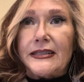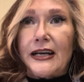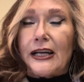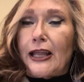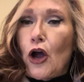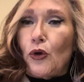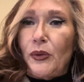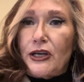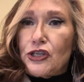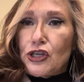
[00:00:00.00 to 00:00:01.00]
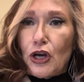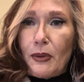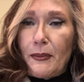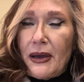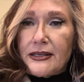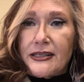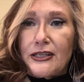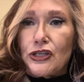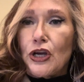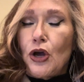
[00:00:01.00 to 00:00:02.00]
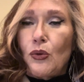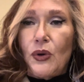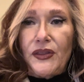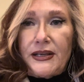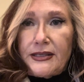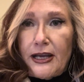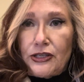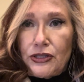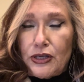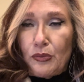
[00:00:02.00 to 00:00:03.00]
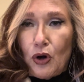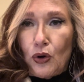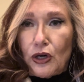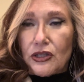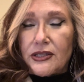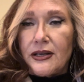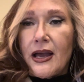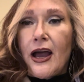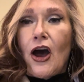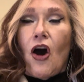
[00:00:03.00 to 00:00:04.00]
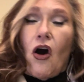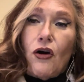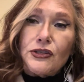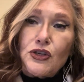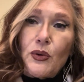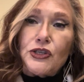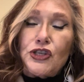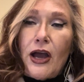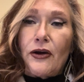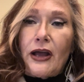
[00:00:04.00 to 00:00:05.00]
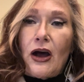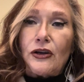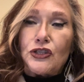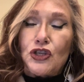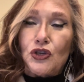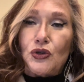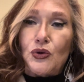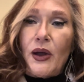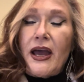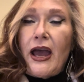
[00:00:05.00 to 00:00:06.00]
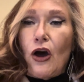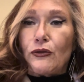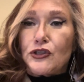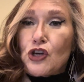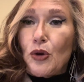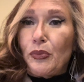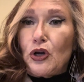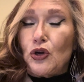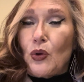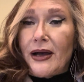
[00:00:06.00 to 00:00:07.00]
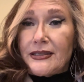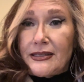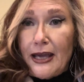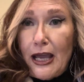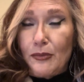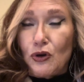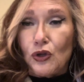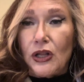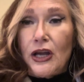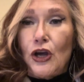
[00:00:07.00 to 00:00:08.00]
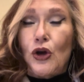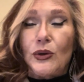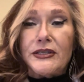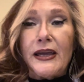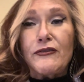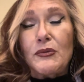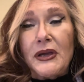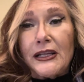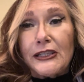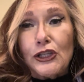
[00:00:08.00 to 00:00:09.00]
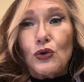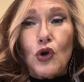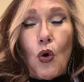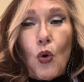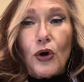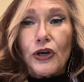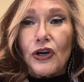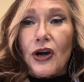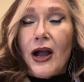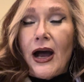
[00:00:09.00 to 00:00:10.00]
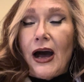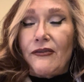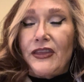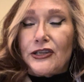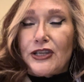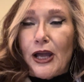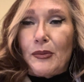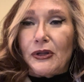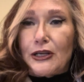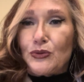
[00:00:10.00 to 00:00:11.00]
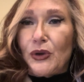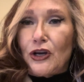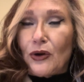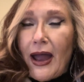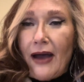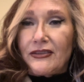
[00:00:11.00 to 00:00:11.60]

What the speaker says: allowing me to share my message with his agents and brokers. Also a shout out to Health Sherpa, who has a table, who has given me a little corner of their table as we don't have a